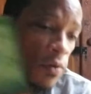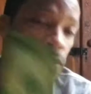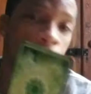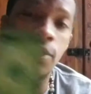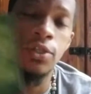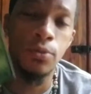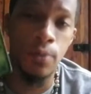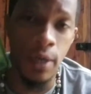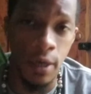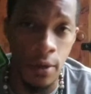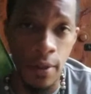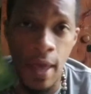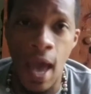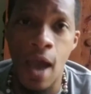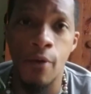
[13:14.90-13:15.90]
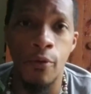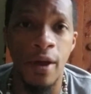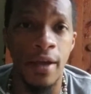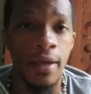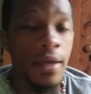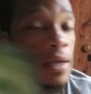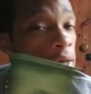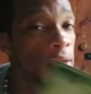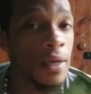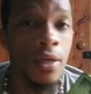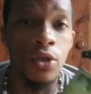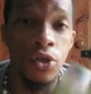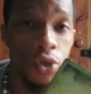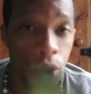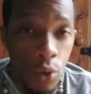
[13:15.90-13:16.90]
this way or that way,
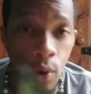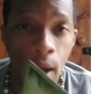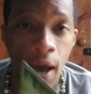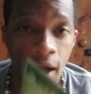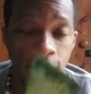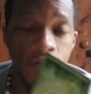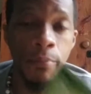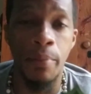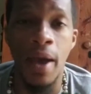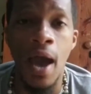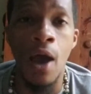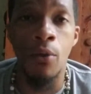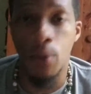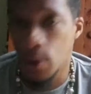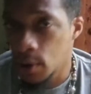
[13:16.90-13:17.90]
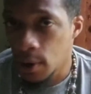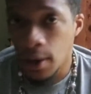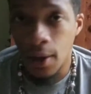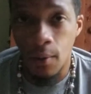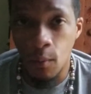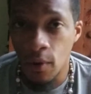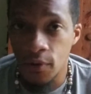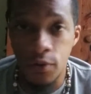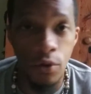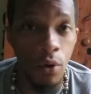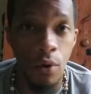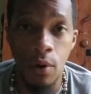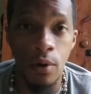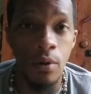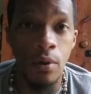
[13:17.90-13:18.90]
you have the power with
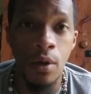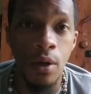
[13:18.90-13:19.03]
your